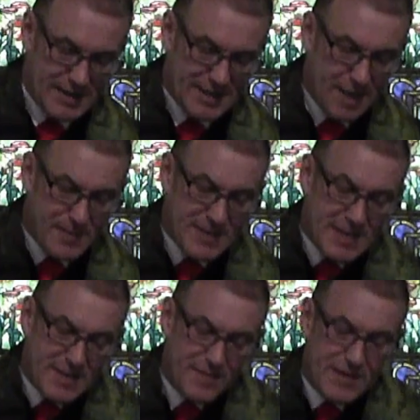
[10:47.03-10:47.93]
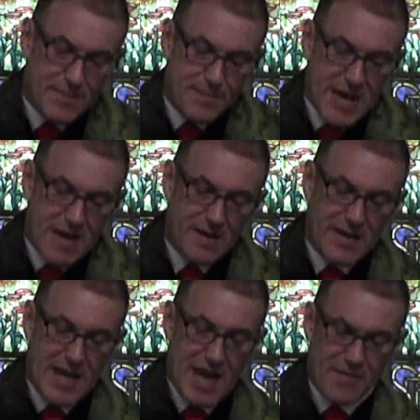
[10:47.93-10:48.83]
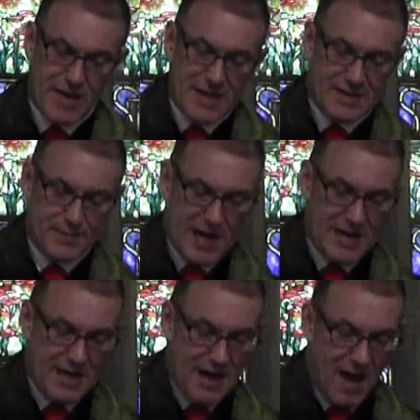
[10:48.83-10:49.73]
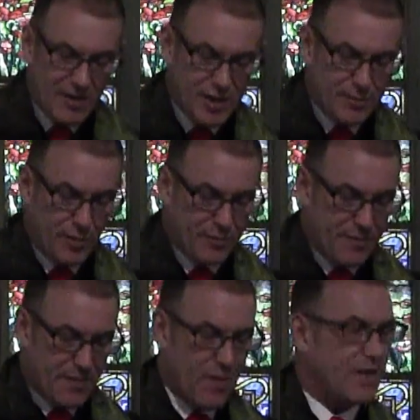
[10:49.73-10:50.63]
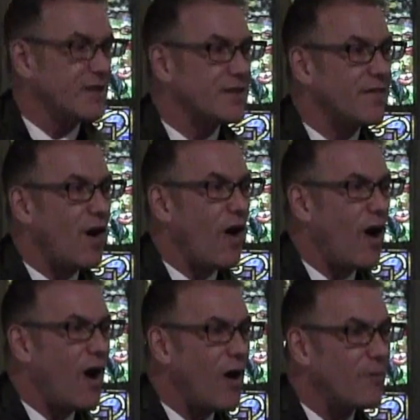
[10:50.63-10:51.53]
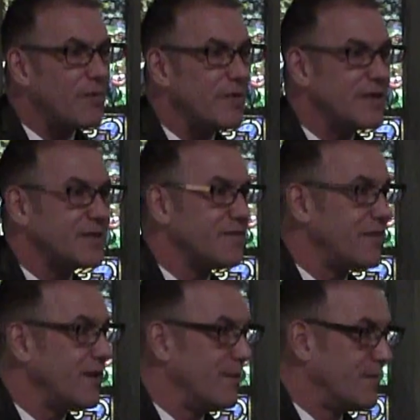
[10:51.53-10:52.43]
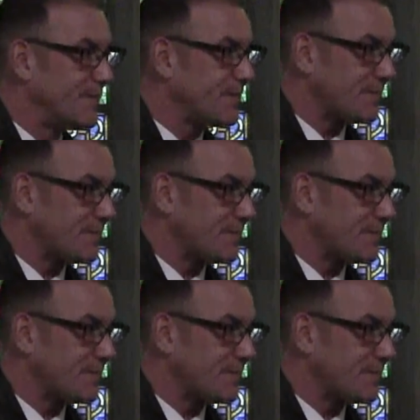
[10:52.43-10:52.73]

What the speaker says: Substantive debate on the evidence by knowledgeable proponents of all points of view.